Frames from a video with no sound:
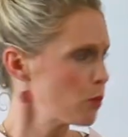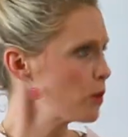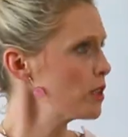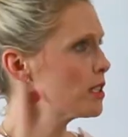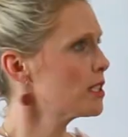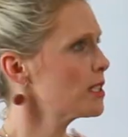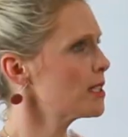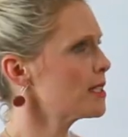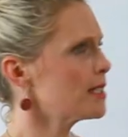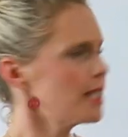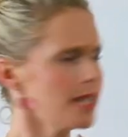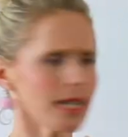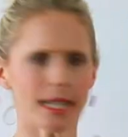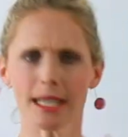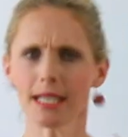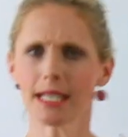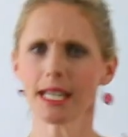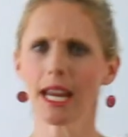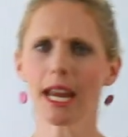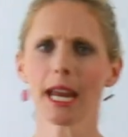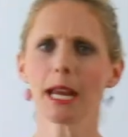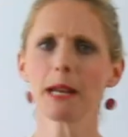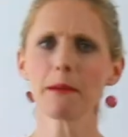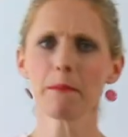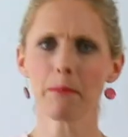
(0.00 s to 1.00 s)
with
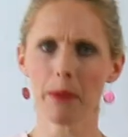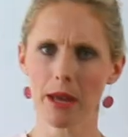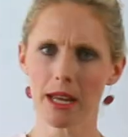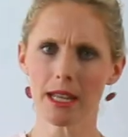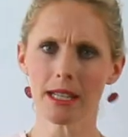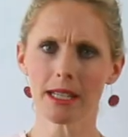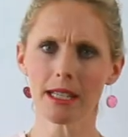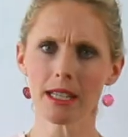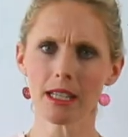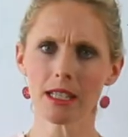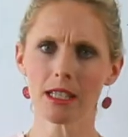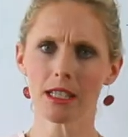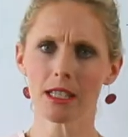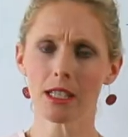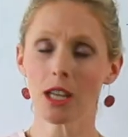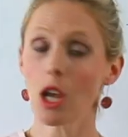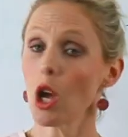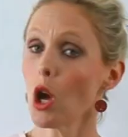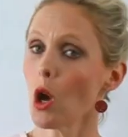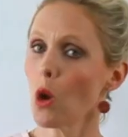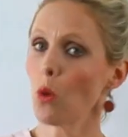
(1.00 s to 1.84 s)
16 pieces.